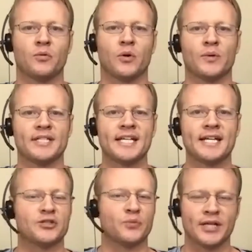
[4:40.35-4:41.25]
what we did
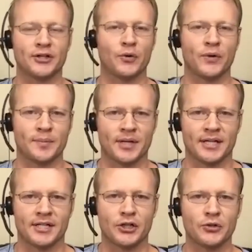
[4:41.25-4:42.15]
is we didn't know anybody
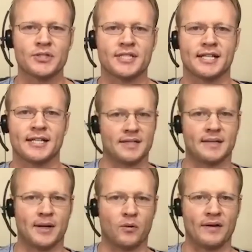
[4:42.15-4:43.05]
in Houston
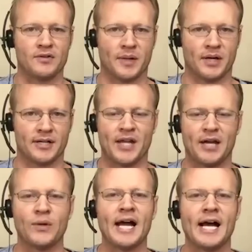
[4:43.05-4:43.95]
except my wife's parents.
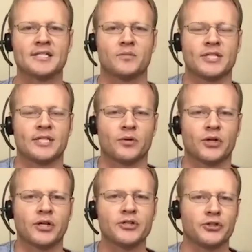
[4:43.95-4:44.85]
And we asked them, we said, we're
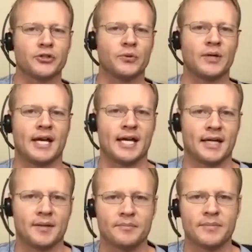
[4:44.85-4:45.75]
going to do
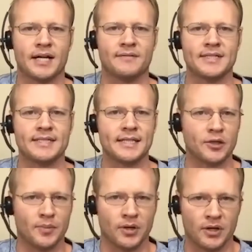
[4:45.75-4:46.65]
a kind of a dinner
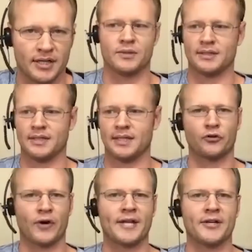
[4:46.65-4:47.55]
party, like
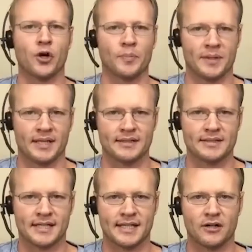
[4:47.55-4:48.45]
grand opening
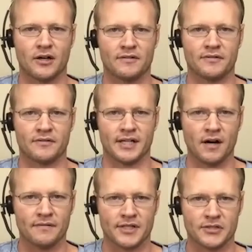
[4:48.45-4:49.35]
to kick off the
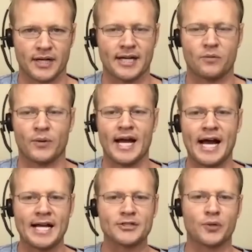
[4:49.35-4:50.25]
office, right? And we
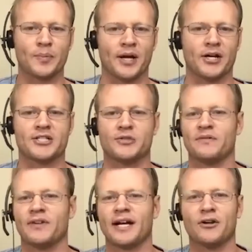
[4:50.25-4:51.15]
asked her parents to
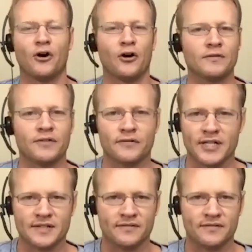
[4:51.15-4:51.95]
invite all of her friends and